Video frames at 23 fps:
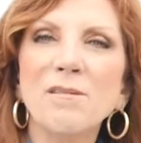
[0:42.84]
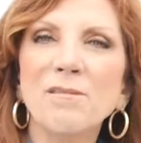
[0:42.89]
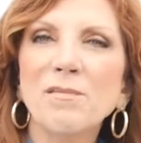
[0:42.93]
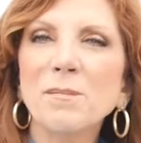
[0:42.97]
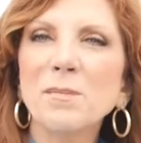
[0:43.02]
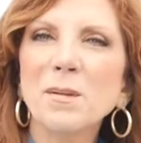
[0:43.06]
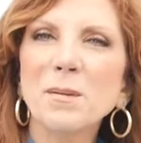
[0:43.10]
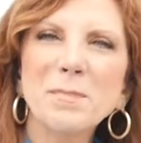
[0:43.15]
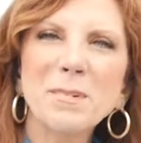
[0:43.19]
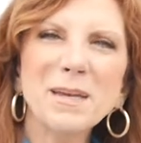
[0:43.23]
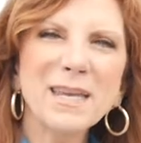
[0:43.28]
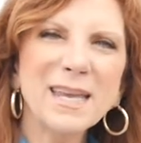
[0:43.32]
From
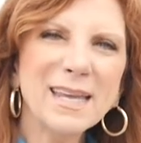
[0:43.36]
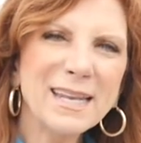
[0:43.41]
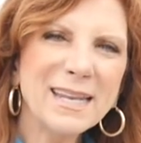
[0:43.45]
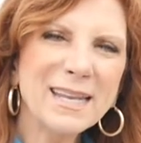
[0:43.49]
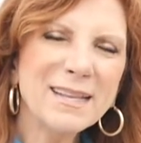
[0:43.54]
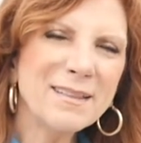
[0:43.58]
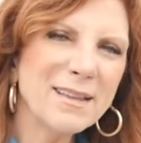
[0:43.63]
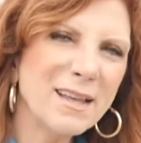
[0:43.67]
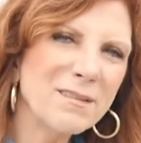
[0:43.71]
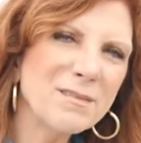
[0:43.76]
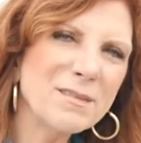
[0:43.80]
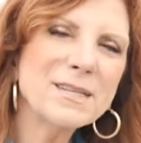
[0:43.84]
the beginning
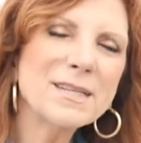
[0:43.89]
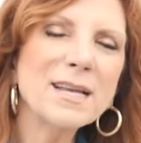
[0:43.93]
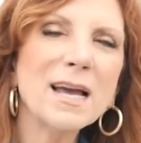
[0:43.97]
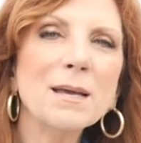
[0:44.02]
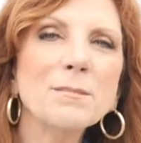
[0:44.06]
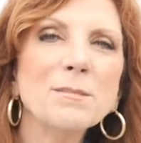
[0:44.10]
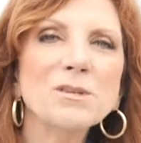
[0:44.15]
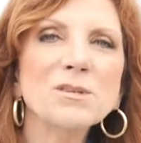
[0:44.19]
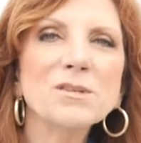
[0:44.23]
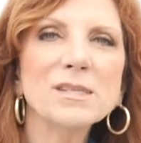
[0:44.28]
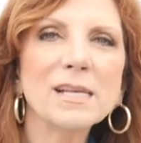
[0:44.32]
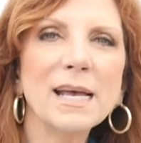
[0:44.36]
of the
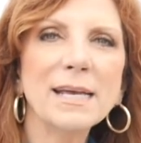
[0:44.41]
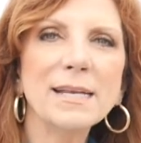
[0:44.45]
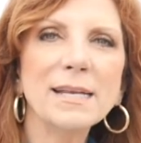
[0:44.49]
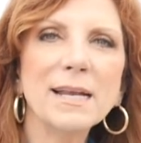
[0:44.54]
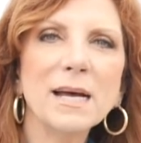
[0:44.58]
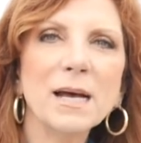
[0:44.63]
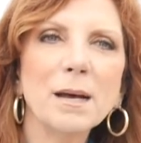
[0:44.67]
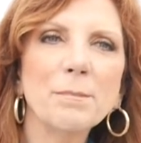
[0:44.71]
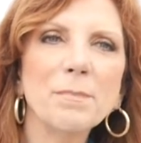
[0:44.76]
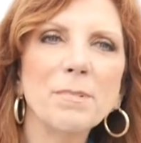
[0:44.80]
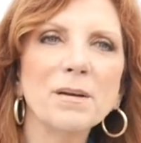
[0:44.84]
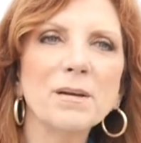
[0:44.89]
time you sign
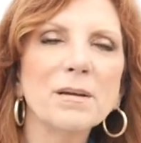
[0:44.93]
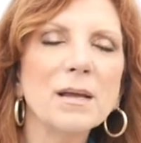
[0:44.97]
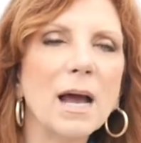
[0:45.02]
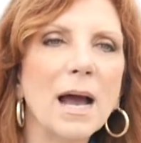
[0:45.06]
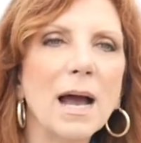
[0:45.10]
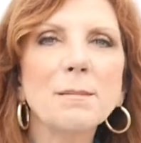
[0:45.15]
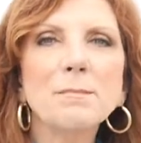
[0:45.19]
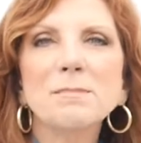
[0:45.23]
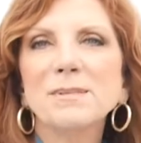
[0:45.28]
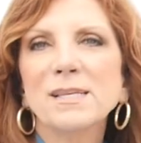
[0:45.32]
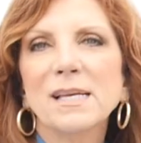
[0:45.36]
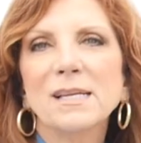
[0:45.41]
up,
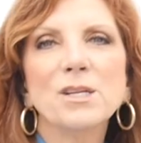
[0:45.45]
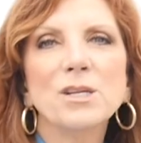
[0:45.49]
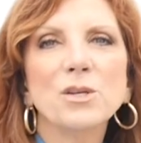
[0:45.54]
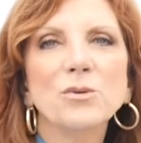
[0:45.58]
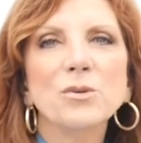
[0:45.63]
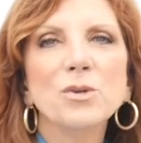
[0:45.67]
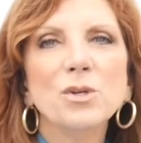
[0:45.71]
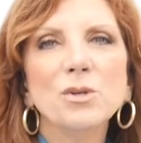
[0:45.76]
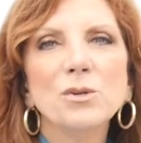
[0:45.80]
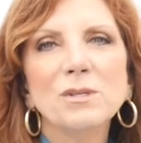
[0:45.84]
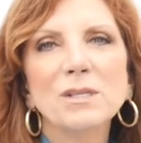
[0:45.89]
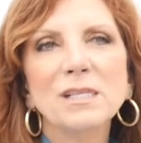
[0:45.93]
I'm sending you
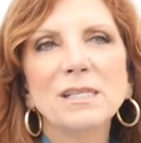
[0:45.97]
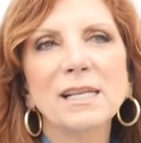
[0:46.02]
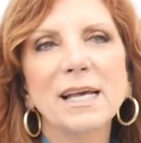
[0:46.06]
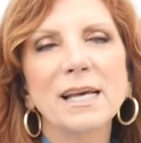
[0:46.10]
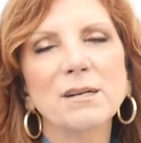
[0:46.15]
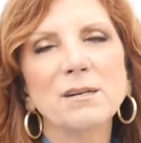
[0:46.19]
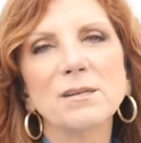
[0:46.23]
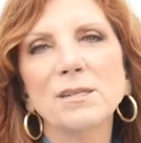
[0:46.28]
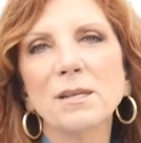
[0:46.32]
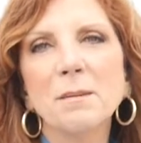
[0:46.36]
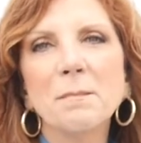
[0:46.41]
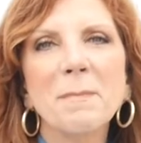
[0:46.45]

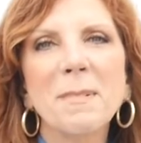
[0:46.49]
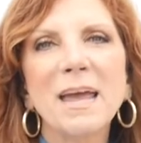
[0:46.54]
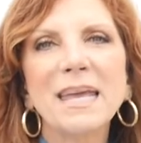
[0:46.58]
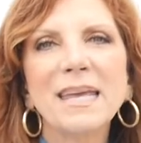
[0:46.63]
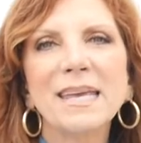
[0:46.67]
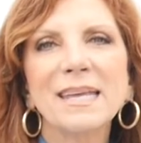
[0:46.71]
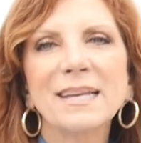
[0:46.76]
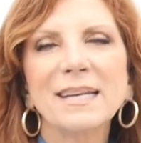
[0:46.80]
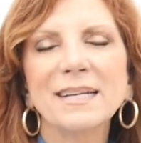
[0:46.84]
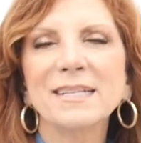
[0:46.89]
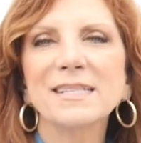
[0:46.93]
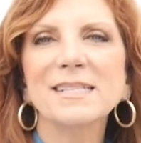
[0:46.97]
newsletters and
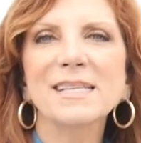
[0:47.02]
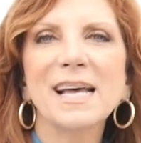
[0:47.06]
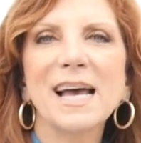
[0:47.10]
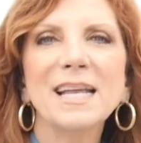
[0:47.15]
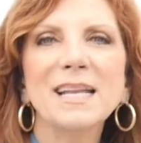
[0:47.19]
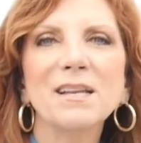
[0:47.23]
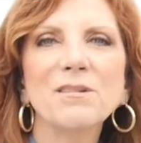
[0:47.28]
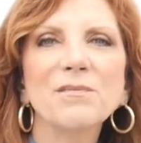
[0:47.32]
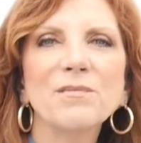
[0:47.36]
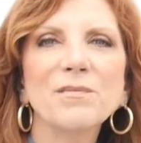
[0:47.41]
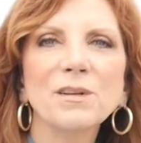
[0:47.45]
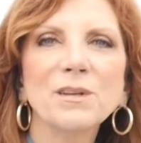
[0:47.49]
making it
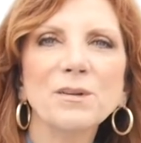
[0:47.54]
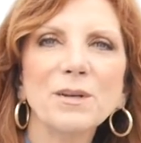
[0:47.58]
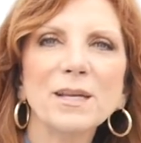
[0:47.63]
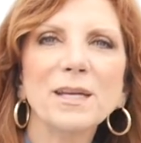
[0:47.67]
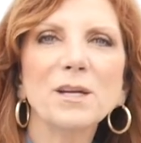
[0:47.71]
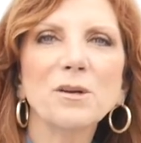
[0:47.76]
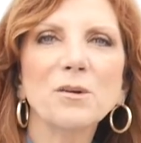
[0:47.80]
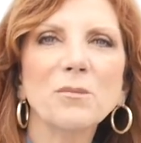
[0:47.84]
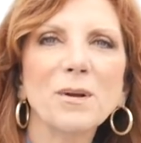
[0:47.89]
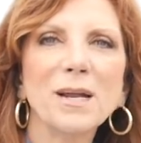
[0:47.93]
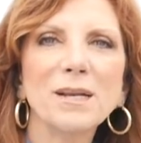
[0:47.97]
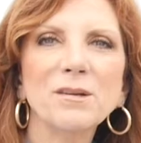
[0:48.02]
exciting for you to
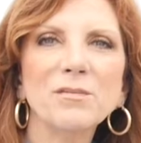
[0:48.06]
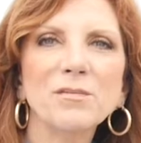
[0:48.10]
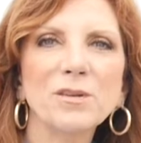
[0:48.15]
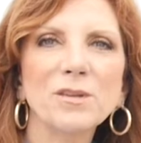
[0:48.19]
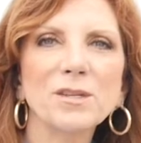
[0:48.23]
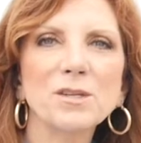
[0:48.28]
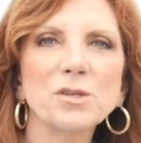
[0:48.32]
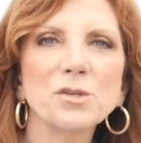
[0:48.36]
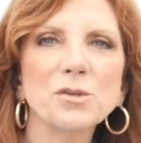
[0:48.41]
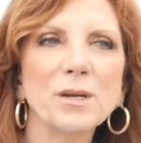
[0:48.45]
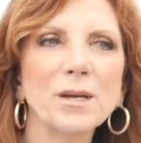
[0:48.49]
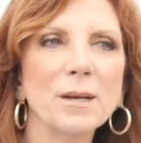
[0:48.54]
get ready for
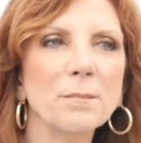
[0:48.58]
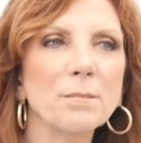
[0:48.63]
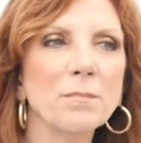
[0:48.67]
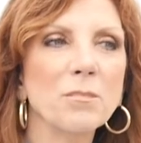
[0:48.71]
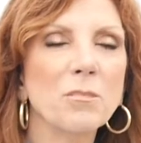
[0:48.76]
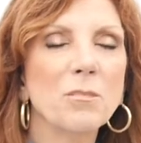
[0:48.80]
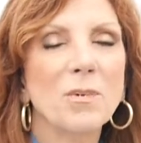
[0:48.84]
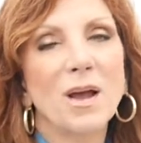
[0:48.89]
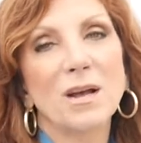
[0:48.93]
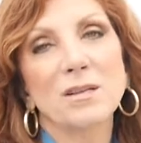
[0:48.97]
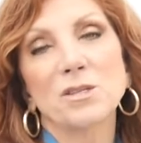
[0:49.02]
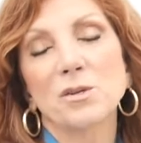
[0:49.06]
the trip.
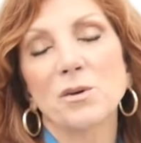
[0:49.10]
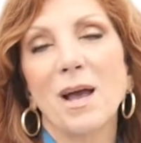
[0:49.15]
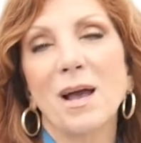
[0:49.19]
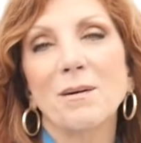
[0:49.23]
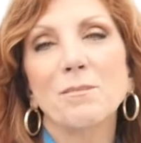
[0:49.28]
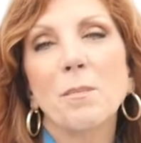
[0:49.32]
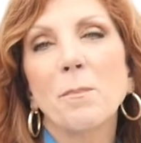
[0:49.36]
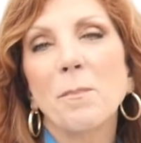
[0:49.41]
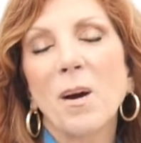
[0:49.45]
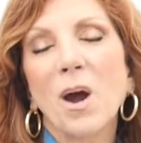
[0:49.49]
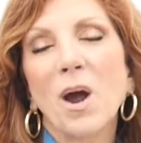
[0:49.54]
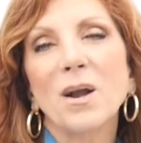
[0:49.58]
We also have
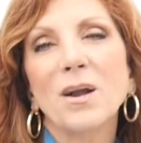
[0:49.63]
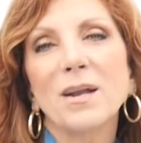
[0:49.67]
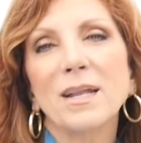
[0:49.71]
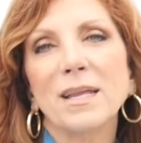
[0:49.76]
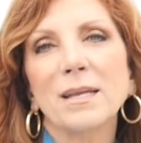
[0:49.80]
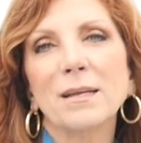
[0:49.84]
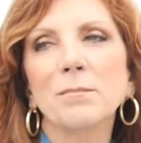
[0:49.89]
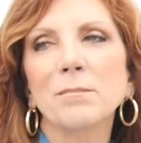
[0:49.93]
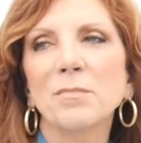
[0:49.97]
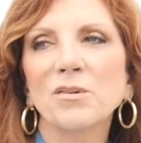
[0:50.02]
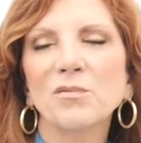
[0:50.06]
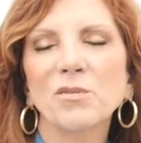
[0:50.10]
a party
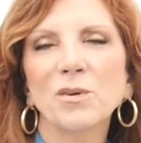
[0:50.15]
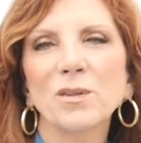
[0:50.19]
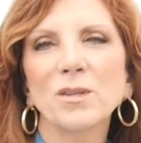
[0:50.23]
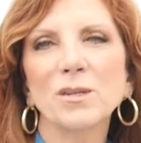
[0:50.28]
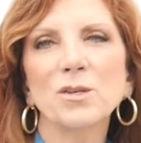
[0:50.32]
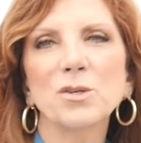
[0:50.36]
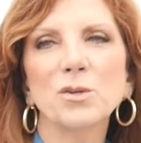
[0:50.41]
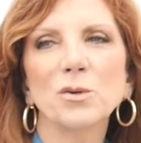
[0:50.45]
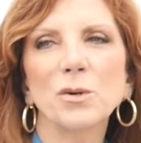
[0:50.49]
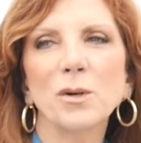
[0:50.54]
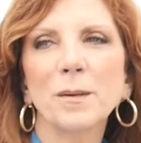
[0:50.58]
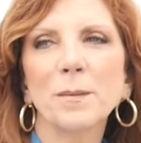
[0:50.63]
before the
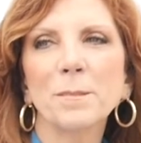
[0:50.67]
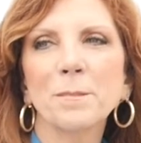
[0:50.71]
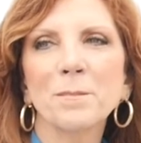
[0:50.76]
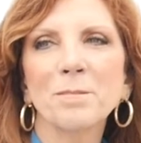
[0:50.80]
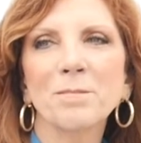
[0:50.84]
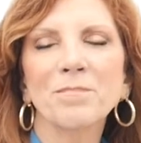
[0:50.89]
tour.